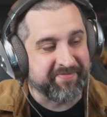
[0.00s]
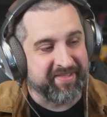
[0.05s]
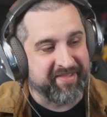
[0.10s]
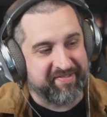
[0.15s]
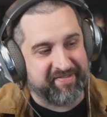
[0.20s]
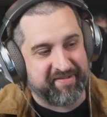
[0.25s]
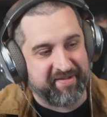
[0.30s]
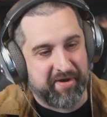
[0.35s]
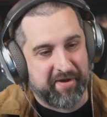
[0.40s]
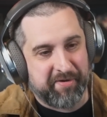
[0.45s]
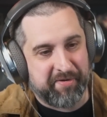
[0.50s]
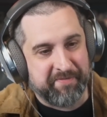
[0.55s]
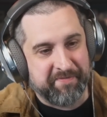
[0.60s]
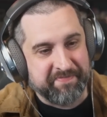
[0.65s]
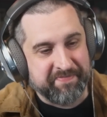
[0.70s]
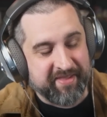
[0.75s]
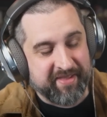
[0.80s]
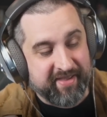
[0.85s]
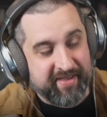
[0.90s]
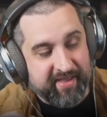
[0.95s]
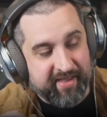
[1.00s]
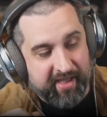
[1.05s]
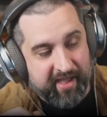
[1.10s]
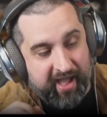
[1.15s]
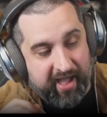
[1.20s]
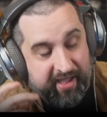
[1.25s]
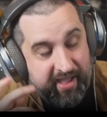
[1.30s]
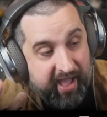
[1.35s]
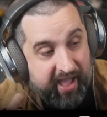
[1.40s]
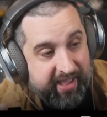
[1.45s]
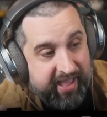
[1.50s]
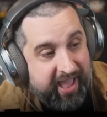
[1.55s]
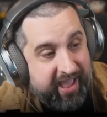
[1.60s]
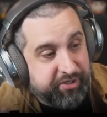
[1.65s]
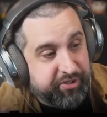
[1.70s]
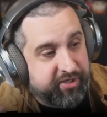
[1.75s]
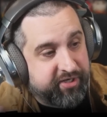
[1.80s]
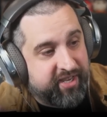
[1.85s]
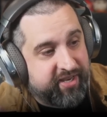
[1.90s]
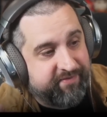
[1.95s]
So I
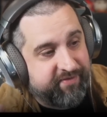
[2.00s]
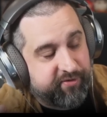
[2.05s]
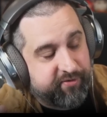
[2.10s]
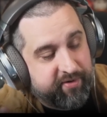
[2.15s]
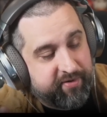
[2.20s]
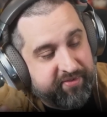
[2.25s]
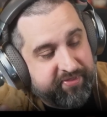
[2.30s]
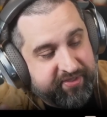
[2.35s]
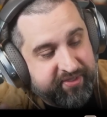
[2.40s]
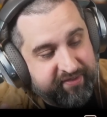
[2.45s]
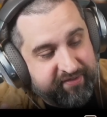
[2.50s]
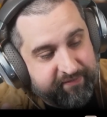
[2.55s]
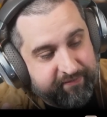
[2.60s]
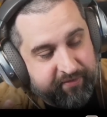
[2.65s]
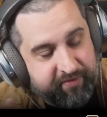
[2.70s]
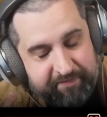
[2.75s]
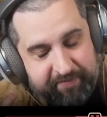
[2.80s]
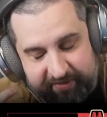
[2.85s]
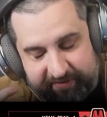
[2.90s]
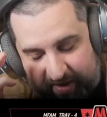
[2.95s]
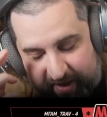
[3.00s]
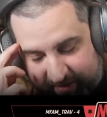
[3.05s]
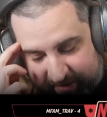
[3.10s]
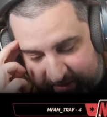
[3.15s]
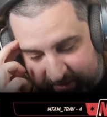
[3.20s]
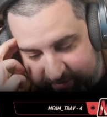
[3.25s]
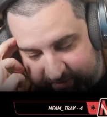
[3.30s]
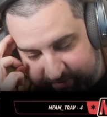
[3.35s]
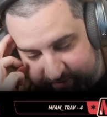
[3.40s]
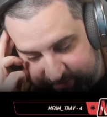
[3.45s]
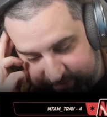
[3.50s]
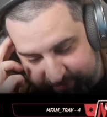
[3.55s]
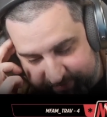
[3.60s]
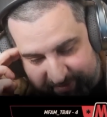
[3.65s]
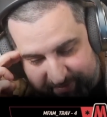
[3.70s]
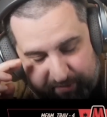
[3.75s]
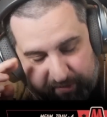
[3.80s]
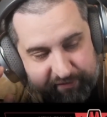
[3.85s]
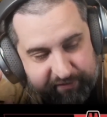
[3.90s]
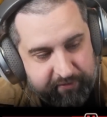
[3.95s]
actually kind of agree with this. We've been talking,
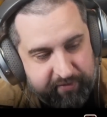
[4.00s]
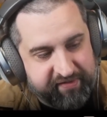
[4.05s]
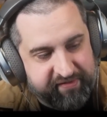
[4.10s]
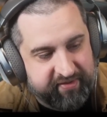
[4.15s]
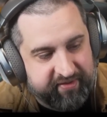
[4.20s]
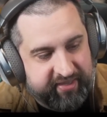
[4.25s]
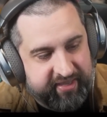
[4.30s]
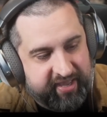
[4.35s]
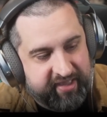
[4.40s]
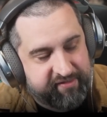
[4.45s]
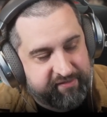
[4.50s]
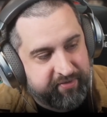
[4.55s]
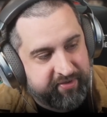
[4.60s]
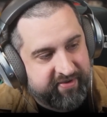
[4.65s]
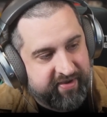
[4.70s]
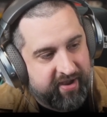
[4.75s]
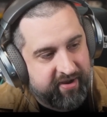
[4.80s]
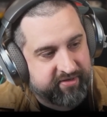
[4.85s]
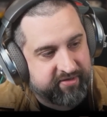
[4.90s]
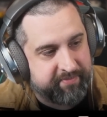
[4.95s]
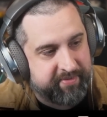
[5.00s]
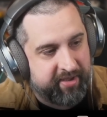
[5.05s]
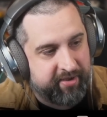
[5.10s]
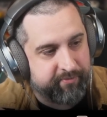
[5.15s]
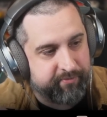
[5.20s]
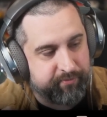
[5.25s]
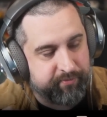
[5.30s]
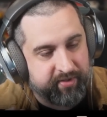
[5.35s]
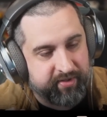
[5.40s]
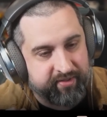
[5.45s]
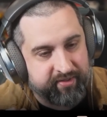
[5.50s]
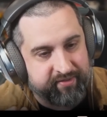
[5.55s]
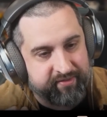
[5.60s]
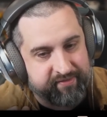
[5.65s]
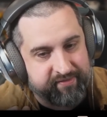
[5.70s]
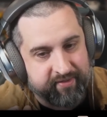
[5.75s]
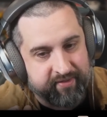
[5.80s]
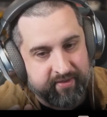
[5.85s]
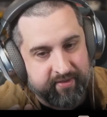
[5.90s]
the most recent case we talked about was